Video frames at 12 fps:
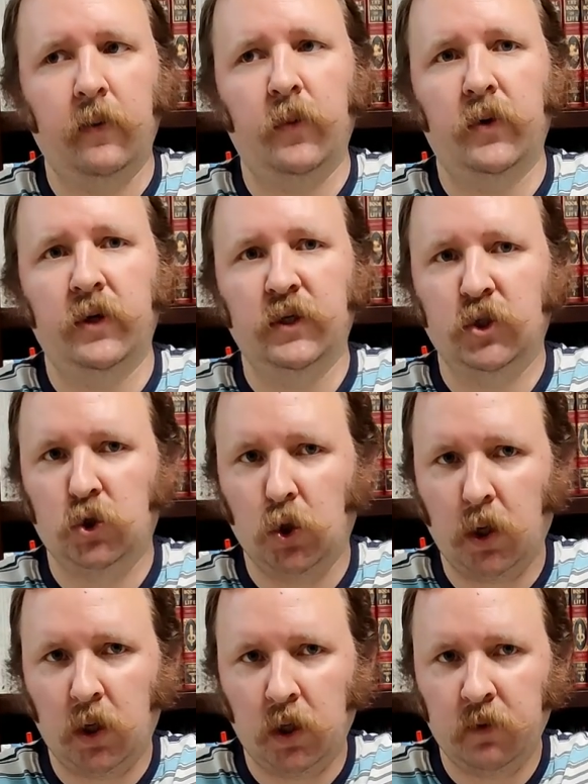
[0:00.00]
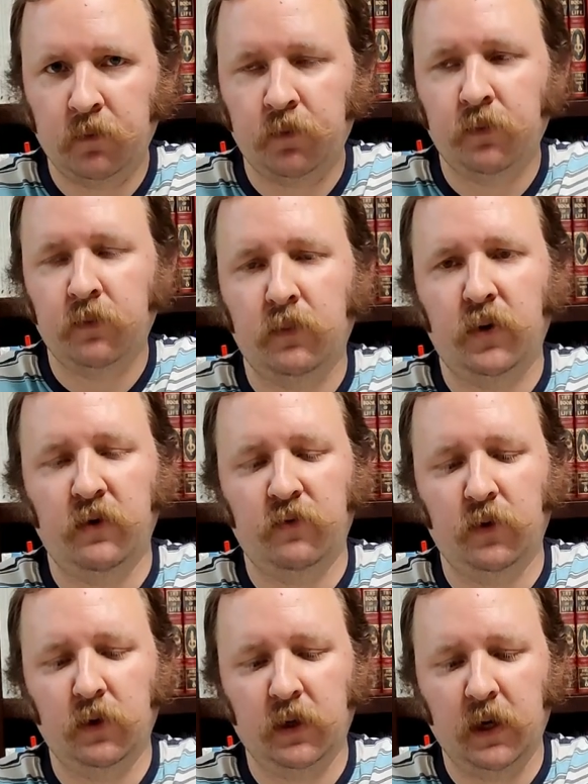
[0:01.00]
pretty strong, pretty full of